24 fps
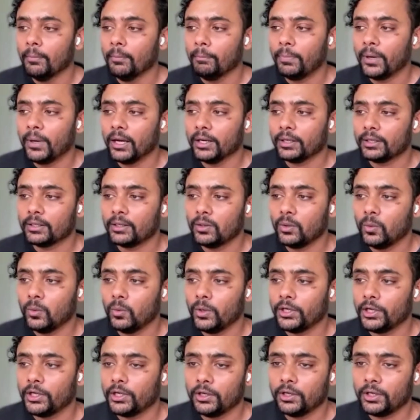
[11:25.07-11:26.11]
But
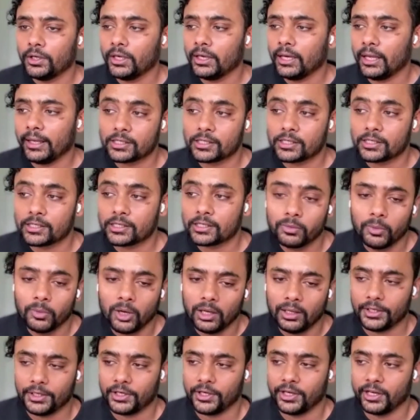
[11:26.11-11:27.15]
when you're looking at a
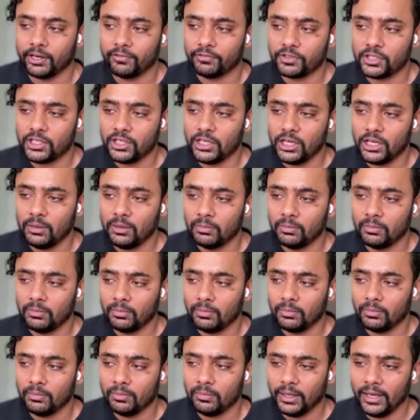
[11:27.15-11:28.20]
small creative team,
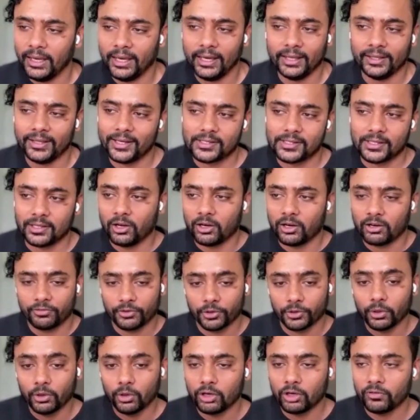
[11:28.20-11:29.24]
there's a lot of
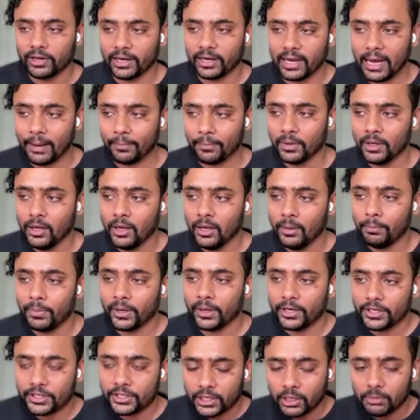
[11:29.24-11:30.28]
role overlap.
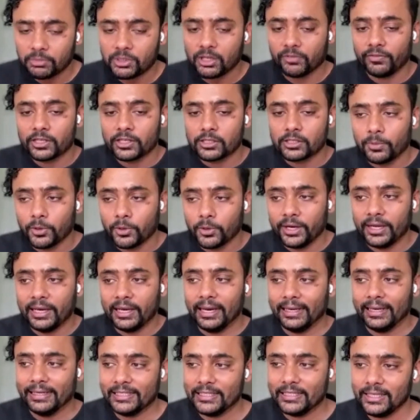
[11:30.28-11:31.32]
But in terms of exploring
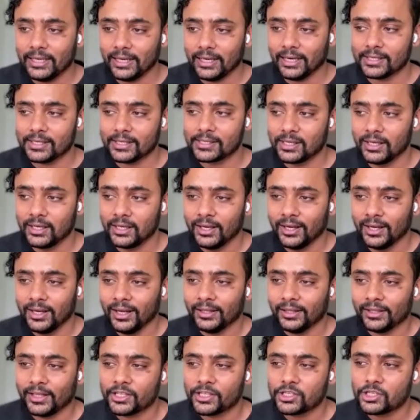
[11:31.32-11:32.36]
ideas,
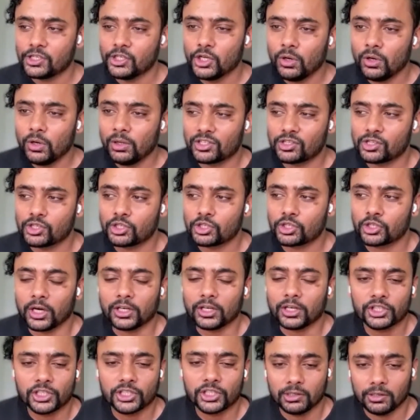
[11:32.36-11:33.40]
there's no
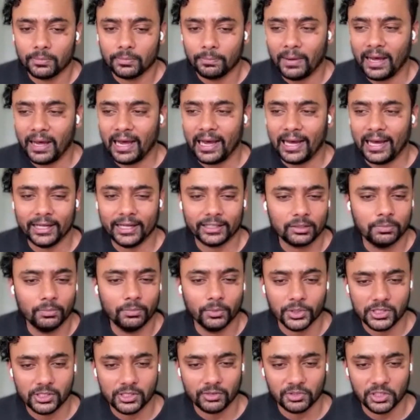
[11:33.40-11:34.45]
structured path
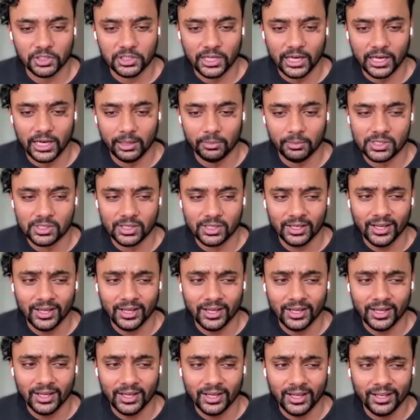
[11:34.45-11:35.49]
most of the times.
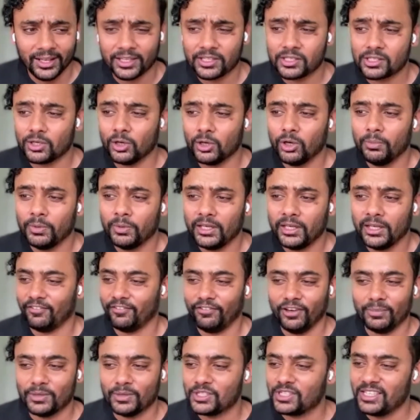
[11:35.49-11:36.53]
Like, so many
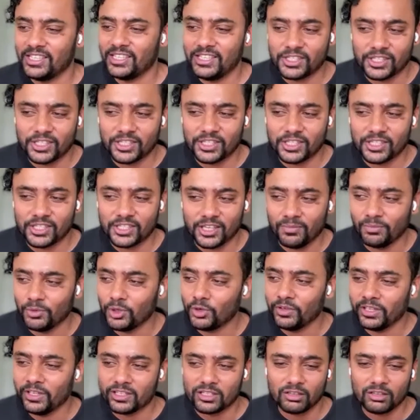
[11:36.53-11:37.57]
famous scenes in
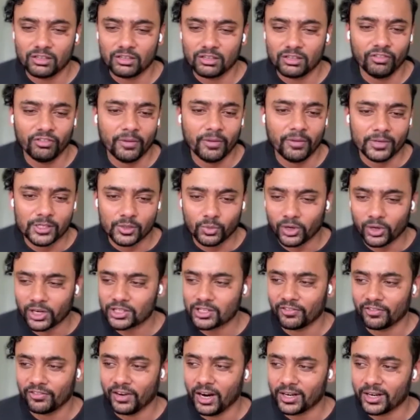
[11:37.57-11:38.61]
movies, famous works of
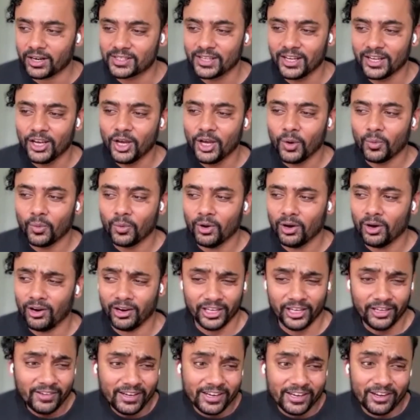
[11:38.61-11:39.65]
arts, or
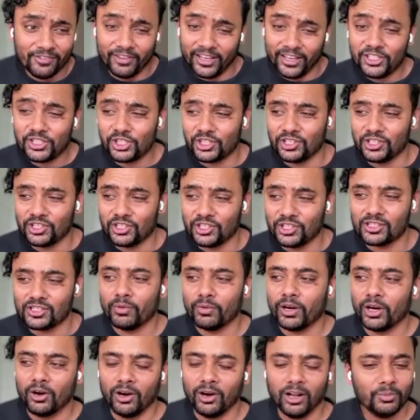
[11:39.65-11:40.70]
even inventions were
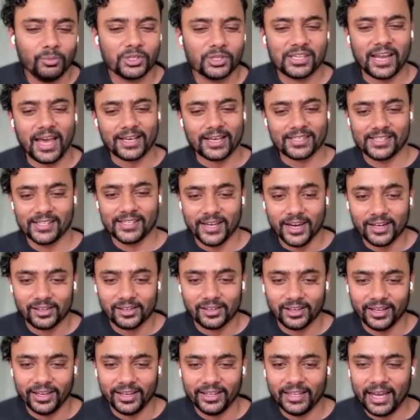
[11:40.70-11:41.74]
almost accidental,
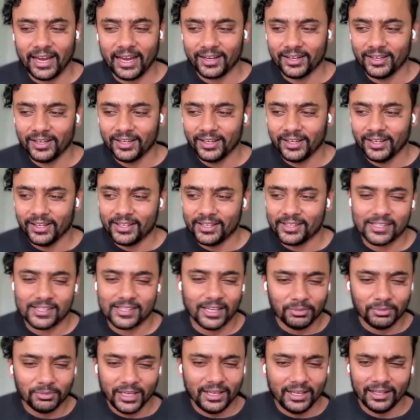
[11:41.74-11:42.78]
in that
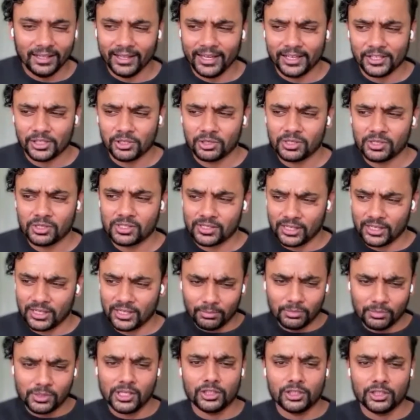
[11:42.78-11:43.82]
something led to some
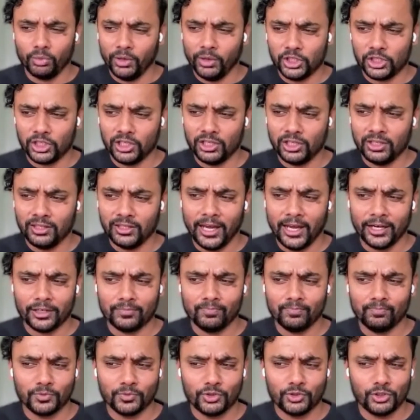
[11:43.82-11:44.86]
situation that
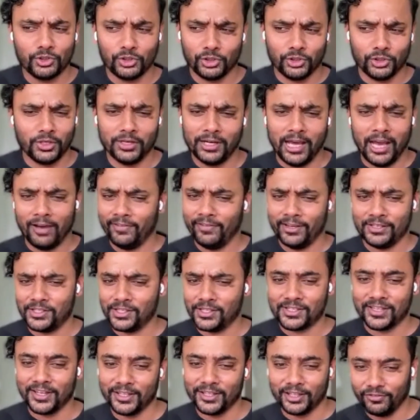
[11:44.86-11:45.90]
shouldn't have
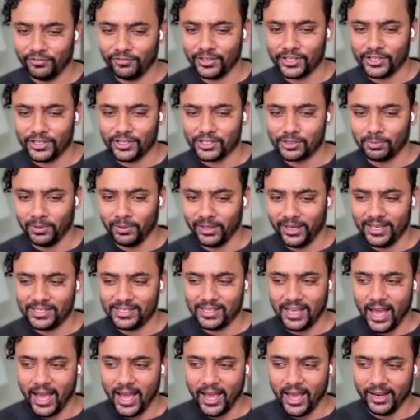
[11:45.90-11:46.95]
existed in the first place.
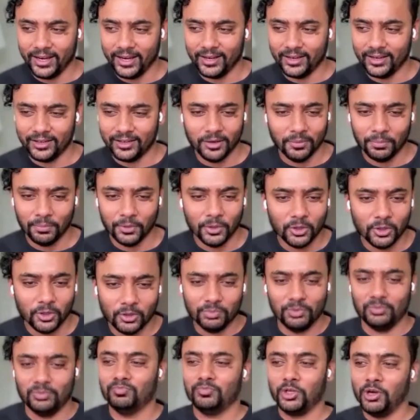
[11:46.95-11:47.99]
And boom,
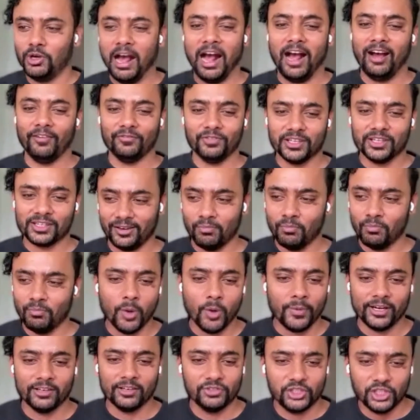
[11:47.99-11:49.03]
you have this
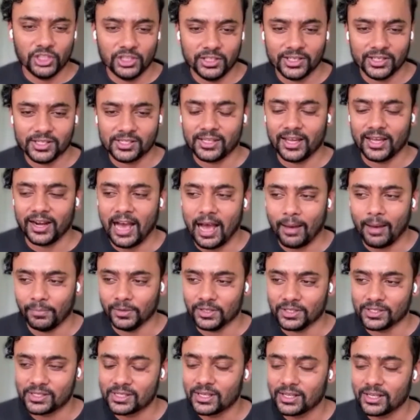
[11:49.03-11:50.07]
moment of genius that
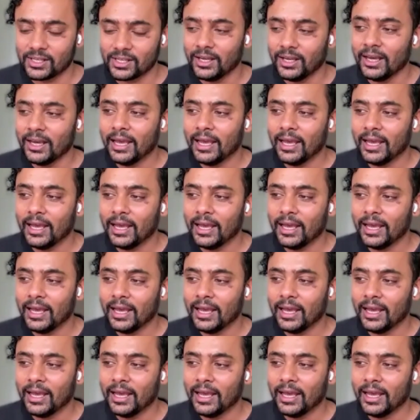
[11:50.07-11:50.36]
happens.